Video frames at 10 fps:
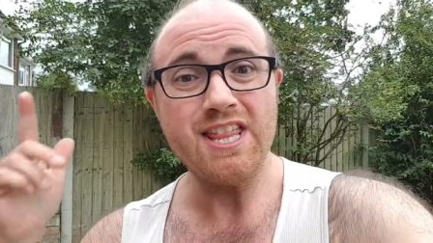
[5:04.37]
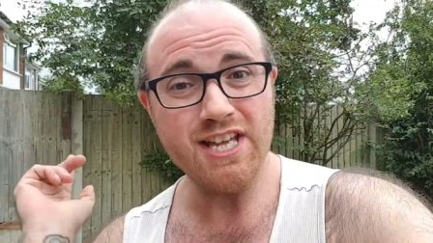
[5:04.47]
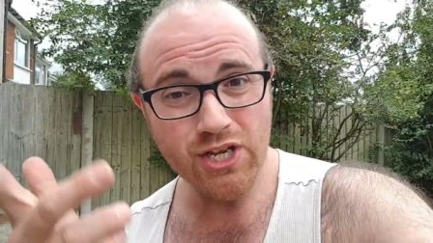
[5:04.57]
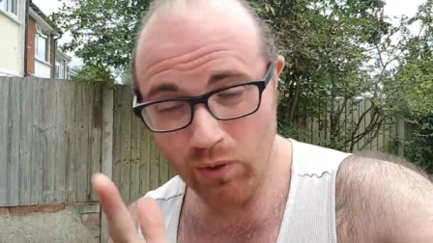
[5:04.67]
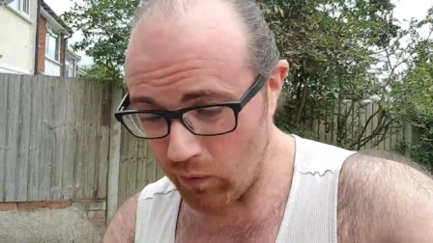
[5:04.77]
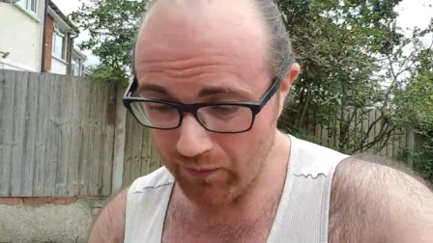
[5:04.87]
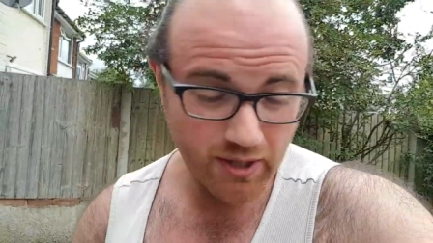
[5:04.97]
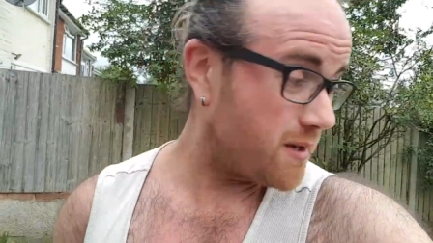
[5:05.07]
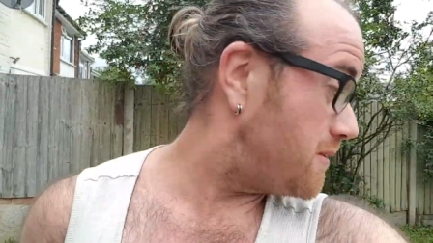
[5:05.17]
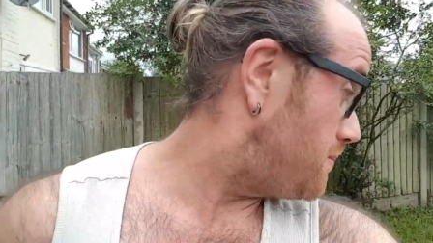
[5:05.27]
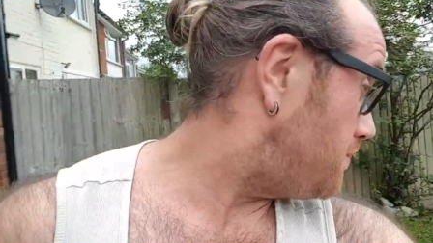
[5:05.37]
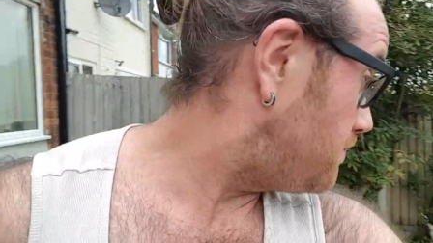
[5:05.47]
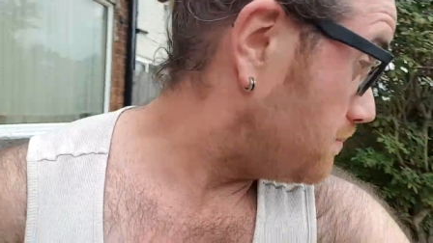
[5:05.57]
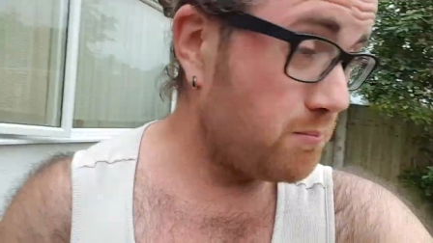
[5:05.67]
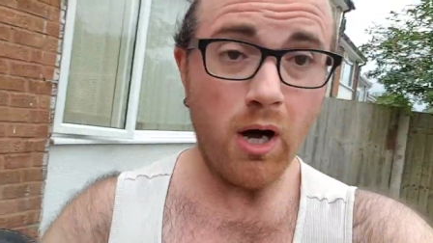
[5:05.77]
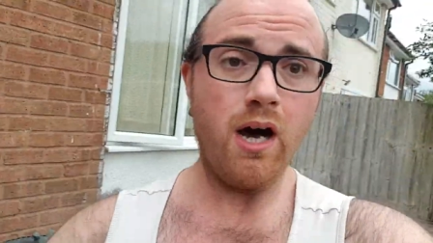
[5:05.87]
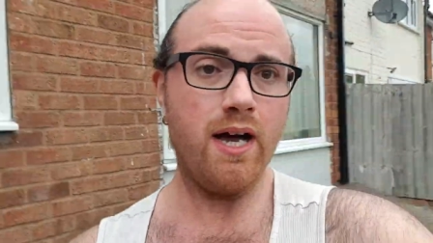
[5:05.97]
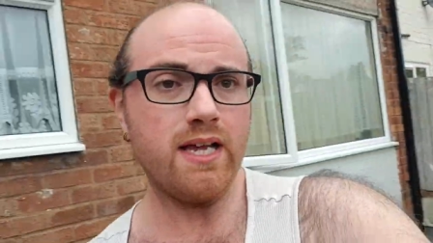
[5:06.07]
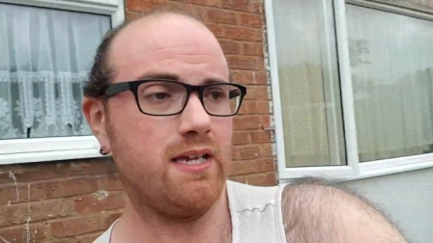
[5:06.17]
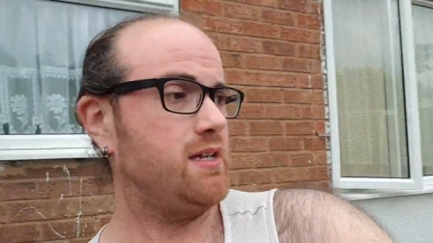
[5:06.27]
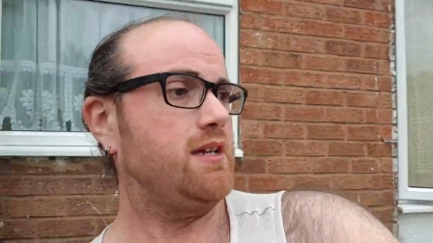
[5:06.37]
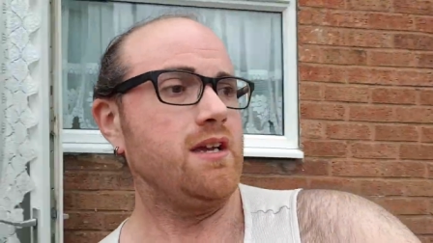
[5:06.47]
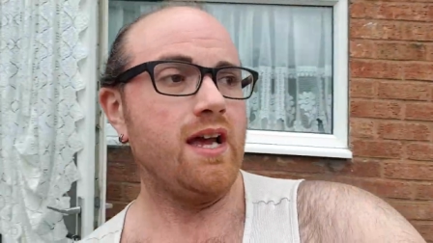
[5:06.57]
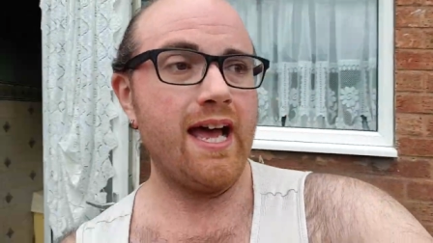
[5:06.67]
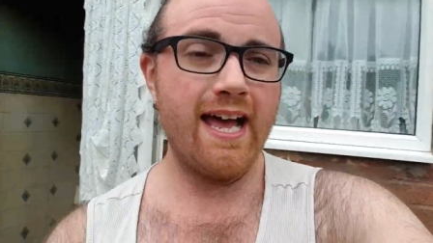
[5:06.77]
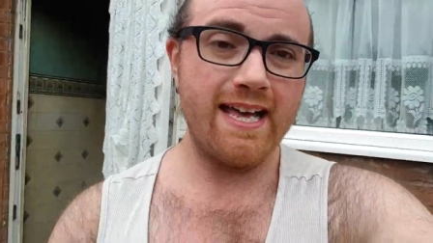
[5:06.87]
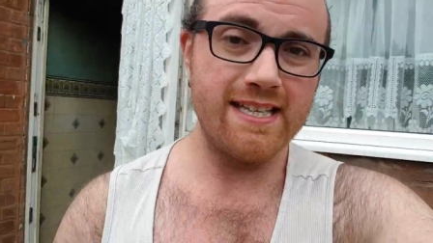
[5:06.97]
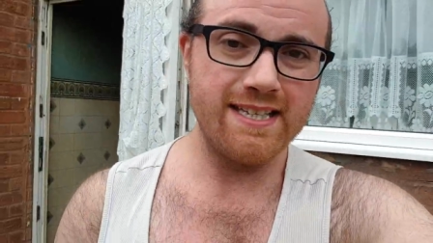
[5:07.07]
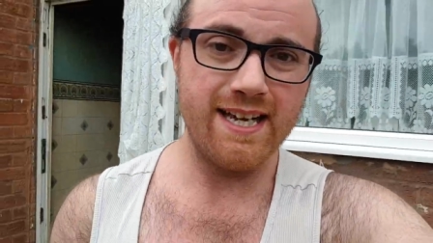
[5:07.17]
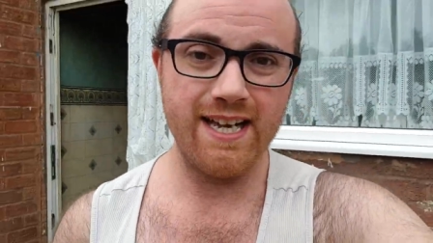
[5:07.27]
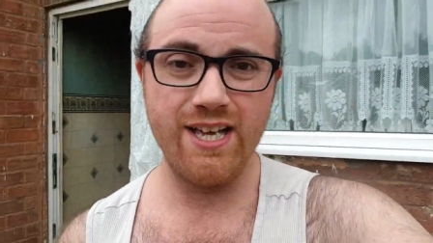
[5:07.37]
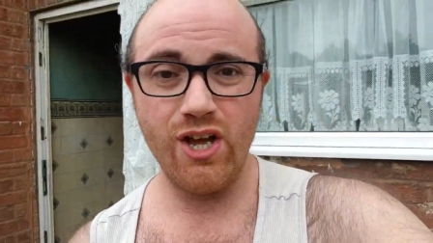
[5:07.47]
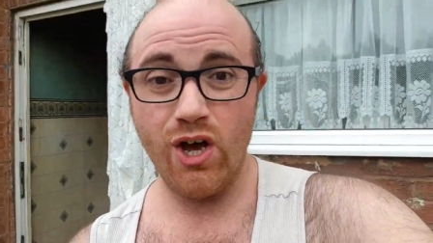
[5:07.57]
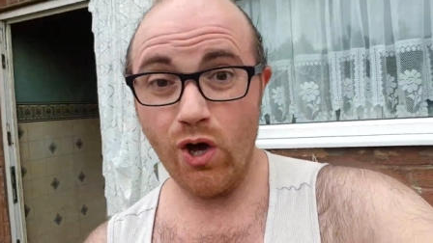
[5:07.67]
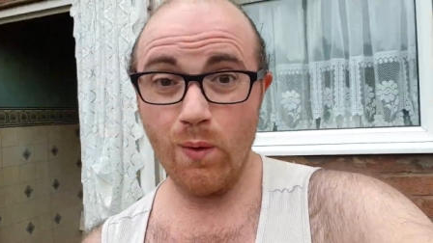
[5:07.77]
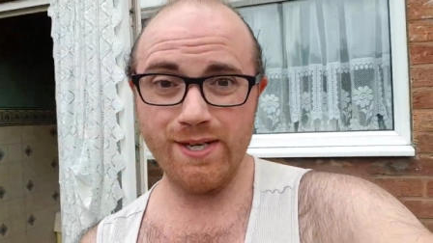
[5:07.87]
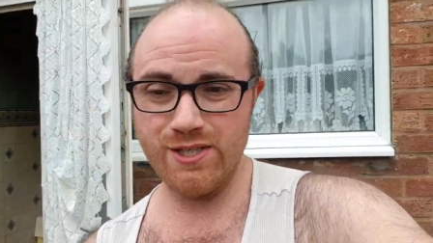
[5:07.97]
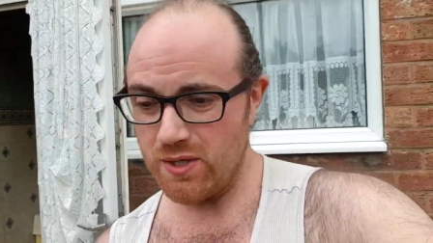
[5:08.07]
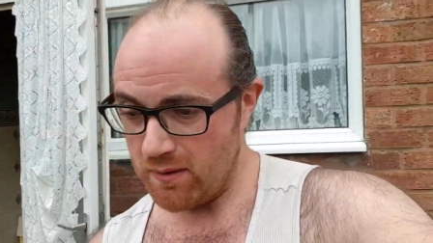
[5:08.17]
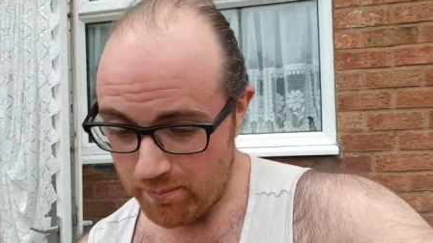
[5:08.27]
thank you all for coming by. And always do your